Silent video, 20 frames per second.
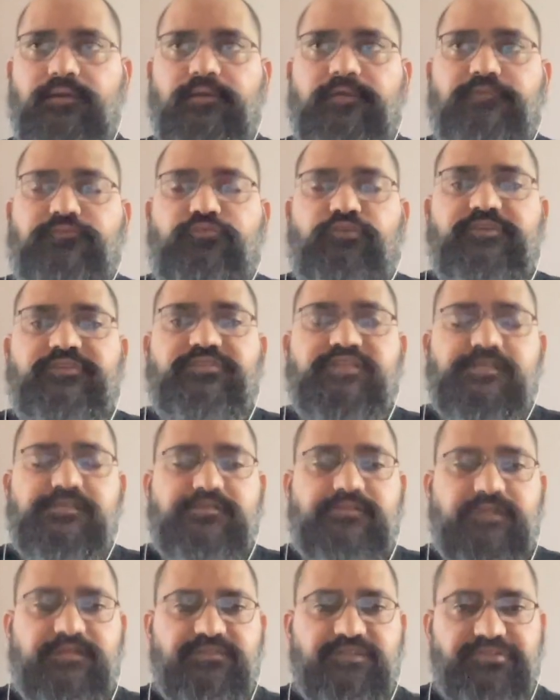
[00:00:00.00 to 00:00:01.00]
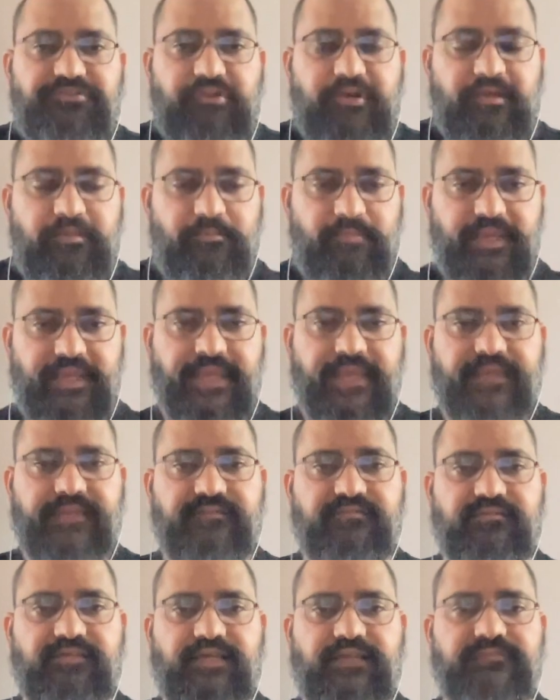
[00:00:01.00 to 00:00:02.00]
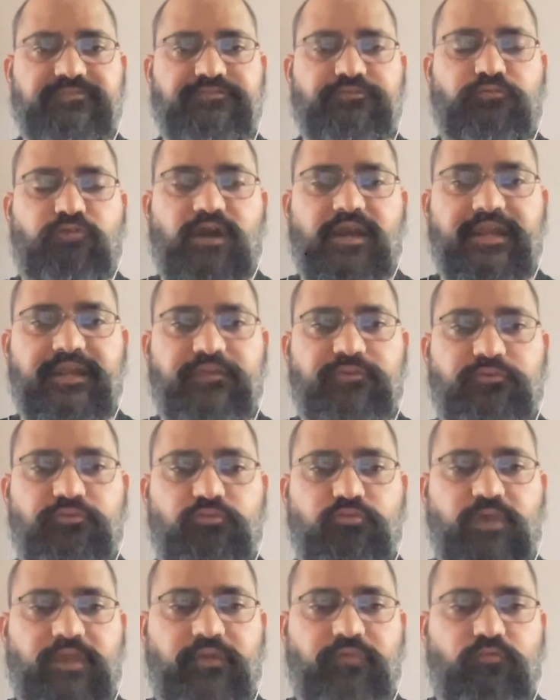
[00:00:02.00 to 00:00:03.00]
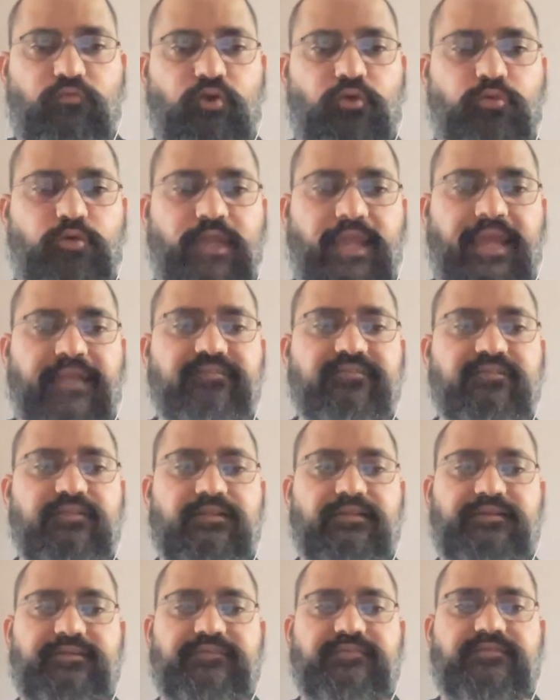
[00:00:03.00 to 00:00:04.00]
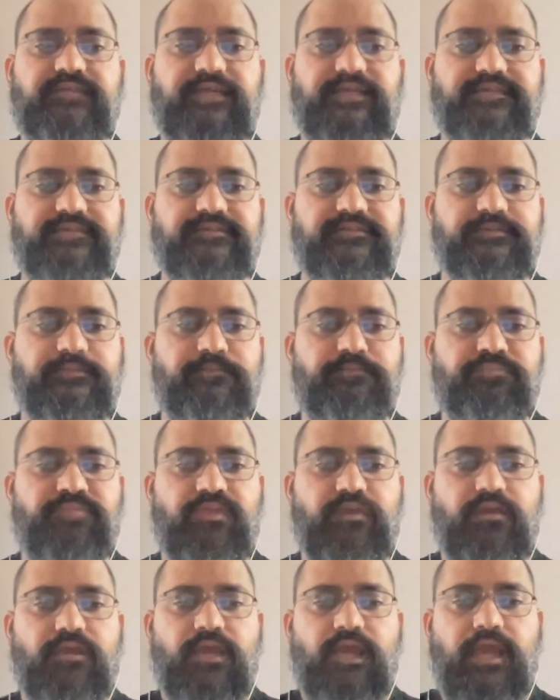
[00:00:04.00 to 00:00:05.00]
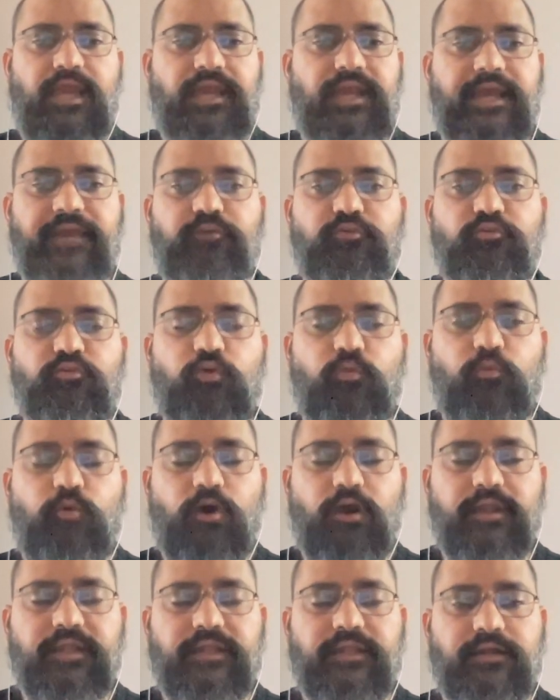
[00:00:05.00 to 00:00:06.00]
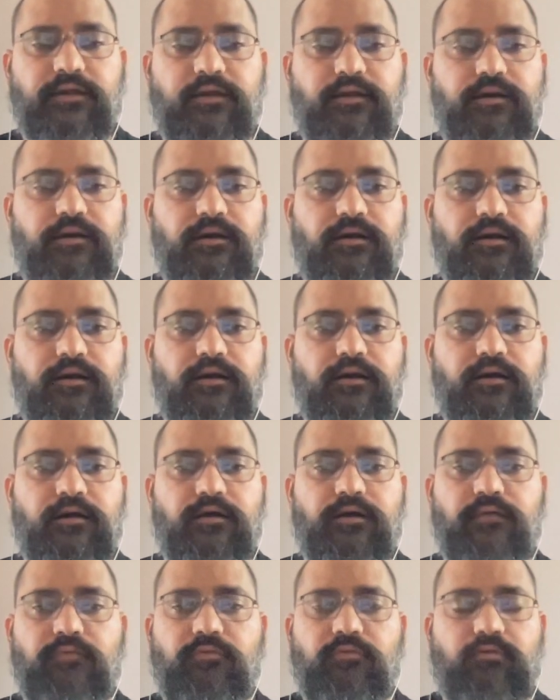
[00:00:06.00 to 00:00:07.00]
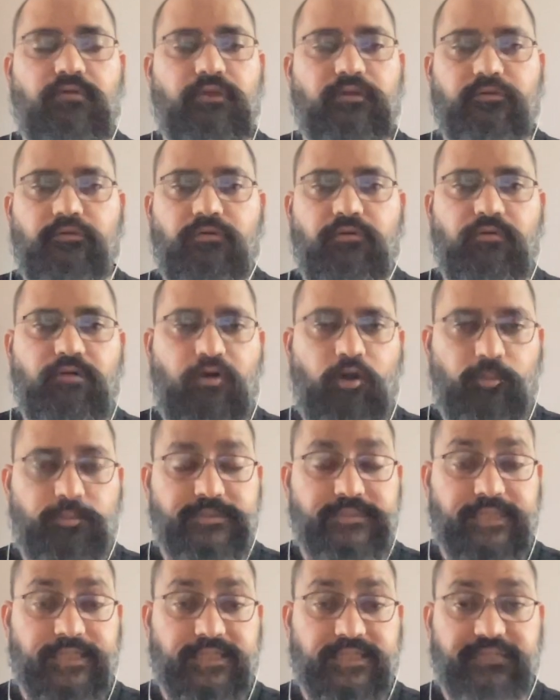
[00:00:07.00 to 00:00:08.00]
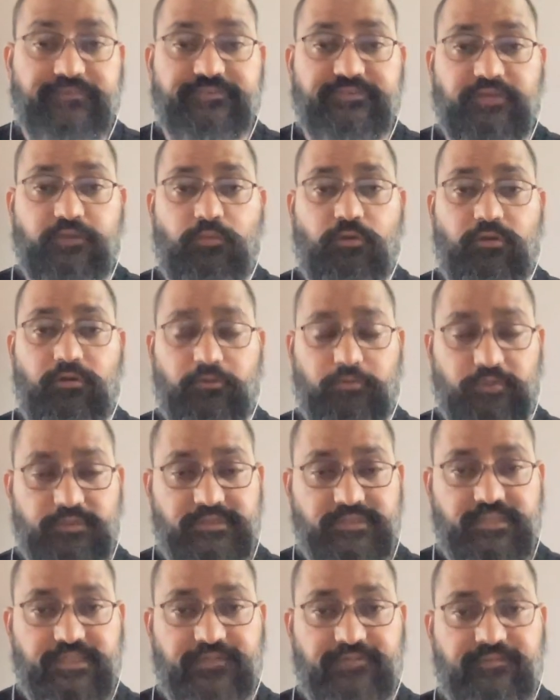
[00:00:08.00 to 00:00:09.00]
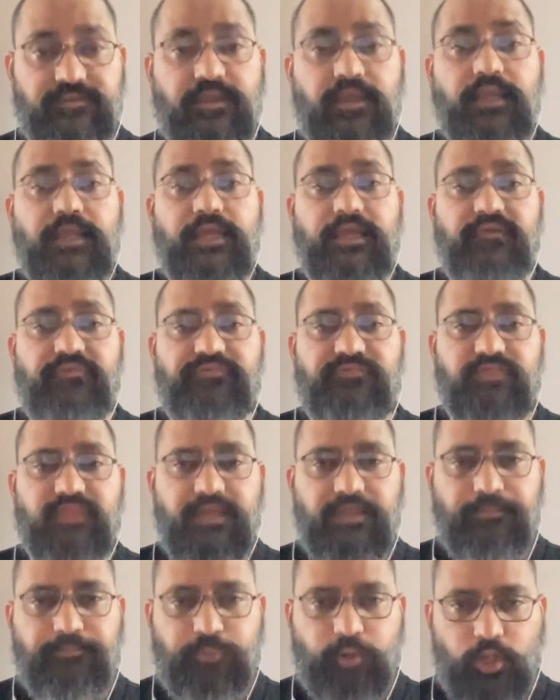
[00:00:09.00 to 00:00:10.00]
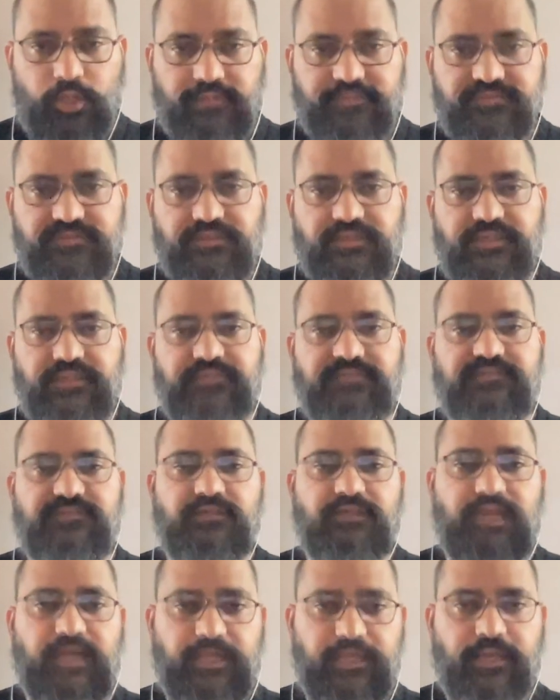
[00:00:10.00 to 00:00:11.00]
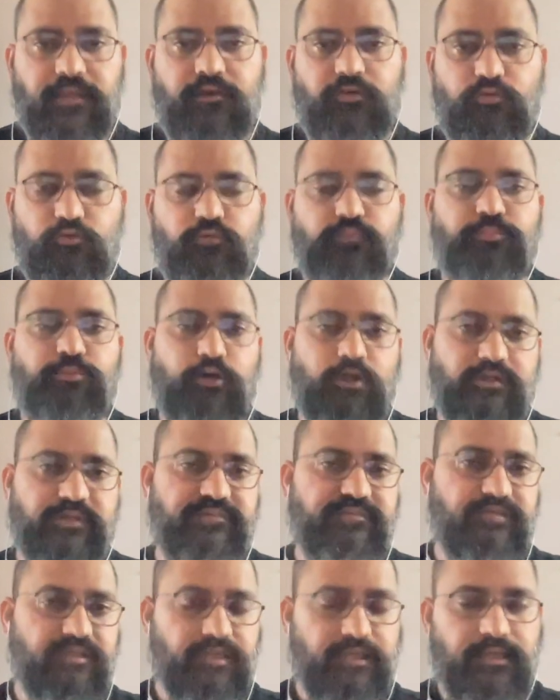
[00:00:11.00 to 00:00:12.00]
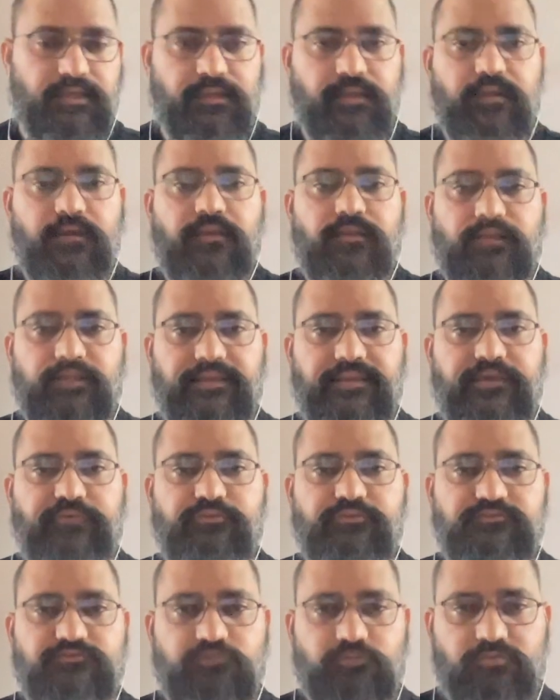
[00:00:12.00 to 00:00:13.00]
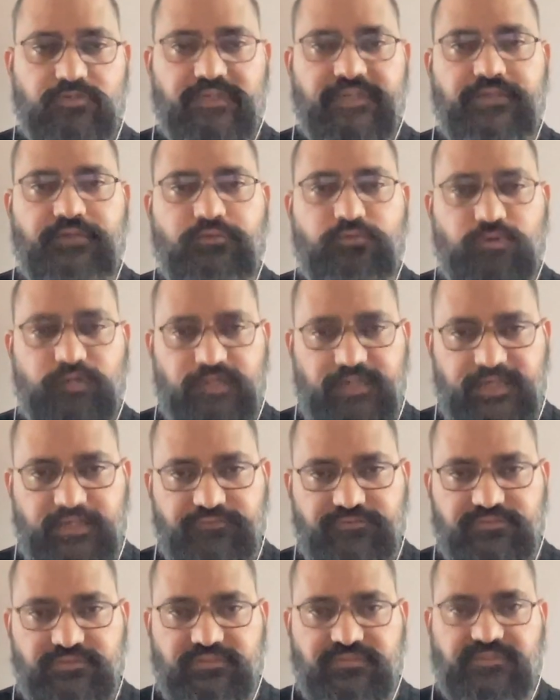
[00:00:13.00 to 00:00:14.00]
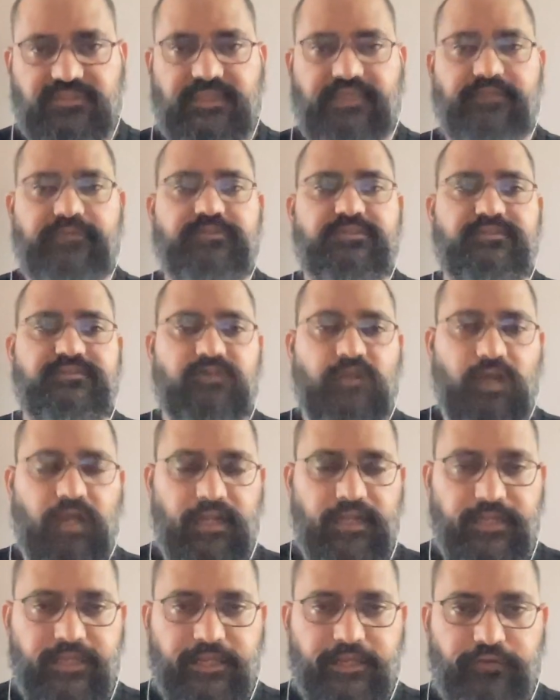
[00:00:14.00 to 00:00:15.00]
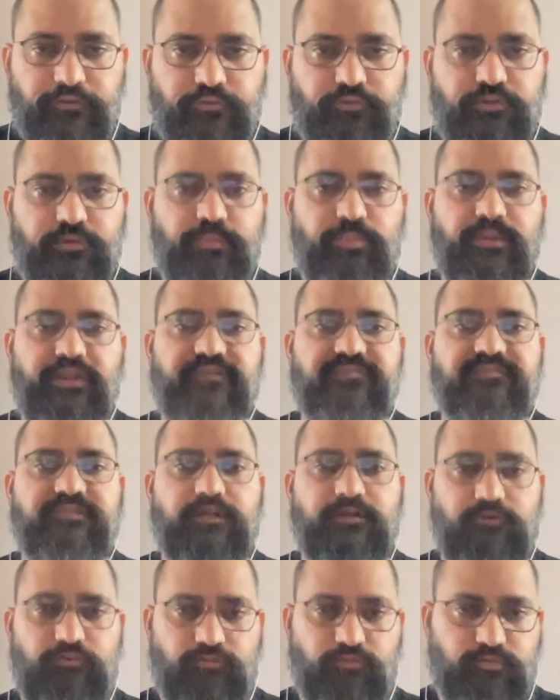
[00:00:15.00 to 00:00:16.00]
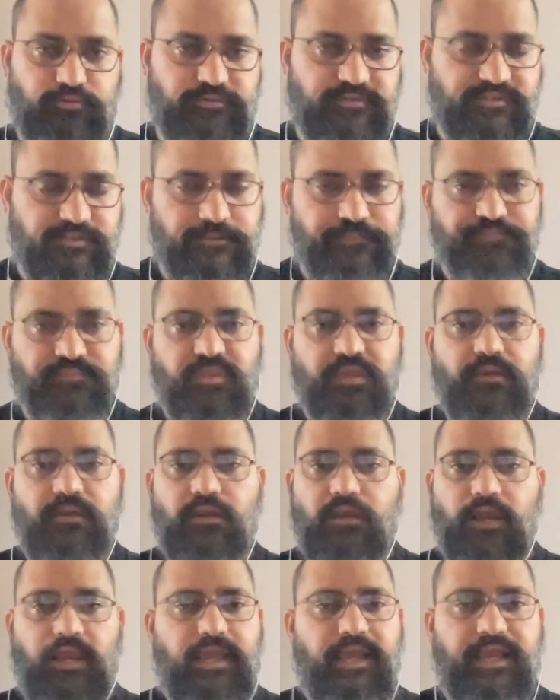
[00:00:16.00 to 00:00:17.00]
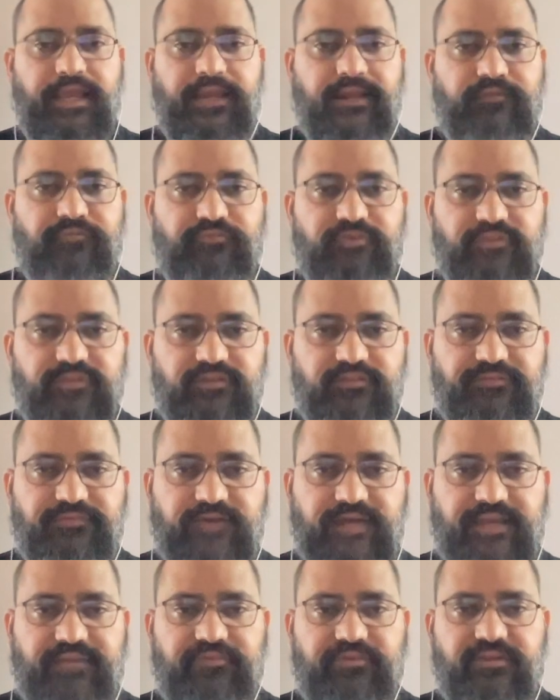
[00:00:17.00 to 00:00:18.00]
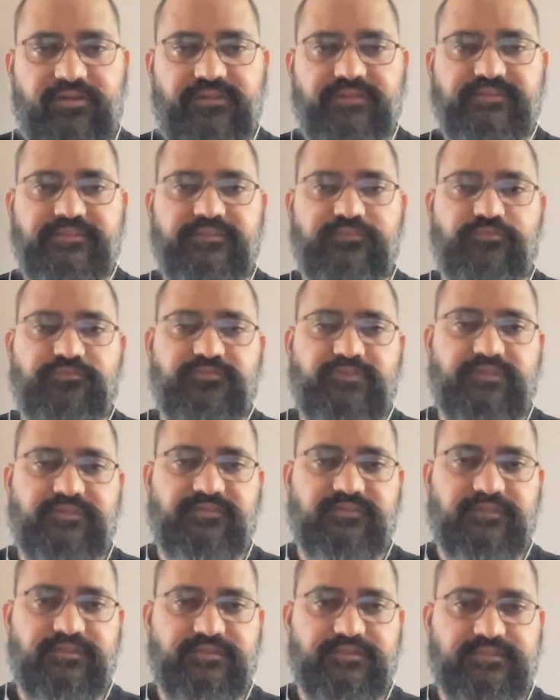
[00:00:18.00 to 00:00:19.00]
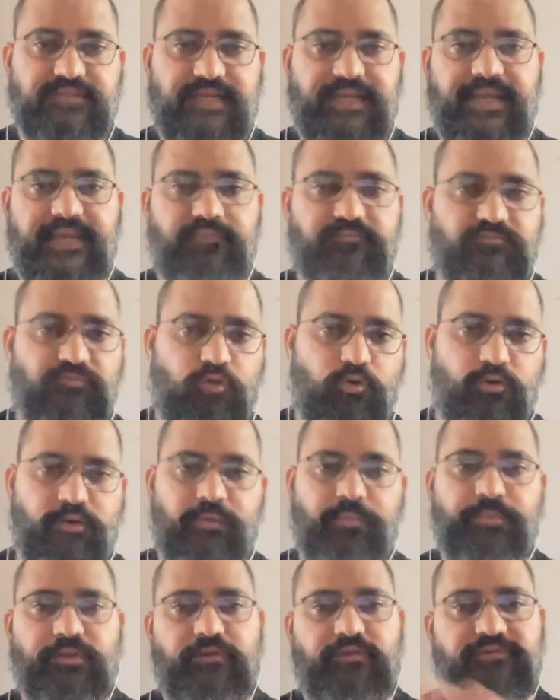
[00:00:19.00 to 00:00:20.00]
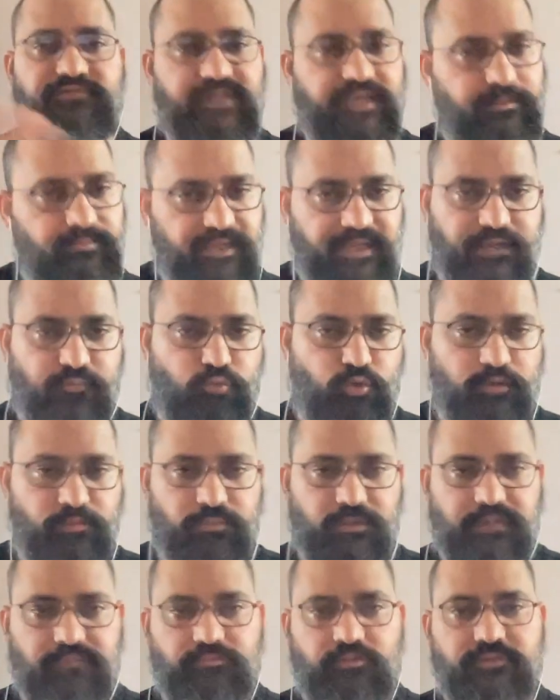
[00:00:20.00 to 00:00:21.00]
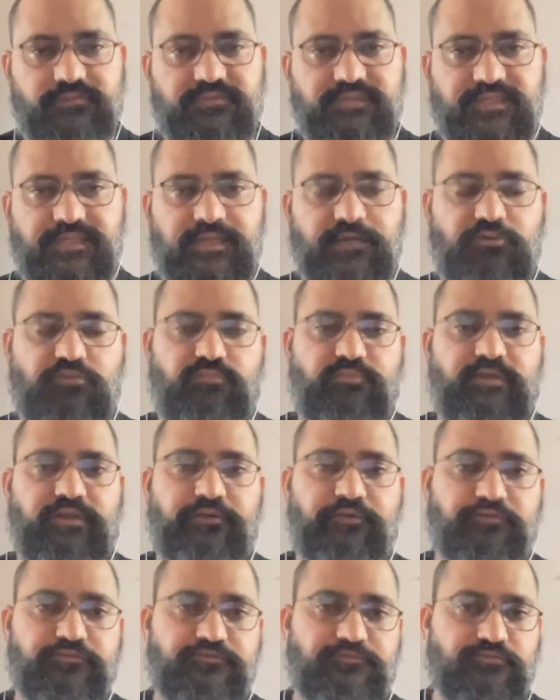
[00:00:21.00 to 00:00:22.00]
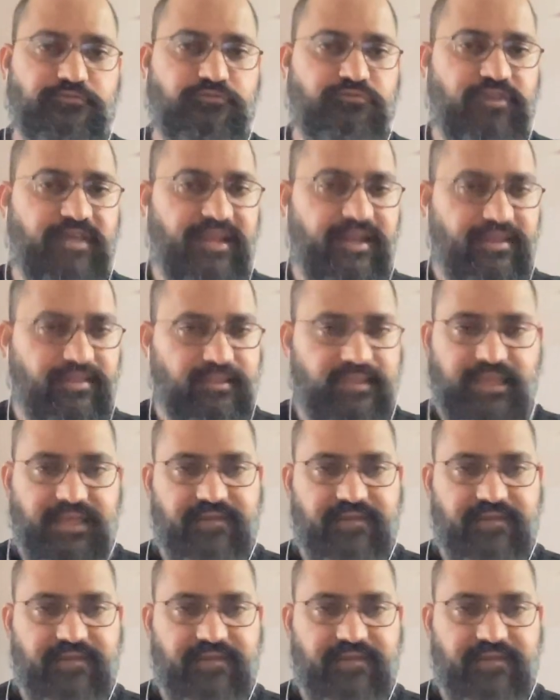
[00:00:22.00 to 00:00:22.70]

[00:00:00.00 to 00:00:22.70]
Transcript: So it just doesn't really make any sense. Why do you want to cancel these things? And I don't know what uh, you know objectives they want to achieve. If their policy is the clean note policy, then there was no need to announce this thing. Just continue to replace the notes, and within five years, you know, six years time, over a period of time, like what Manmohan Singh government used to do. They they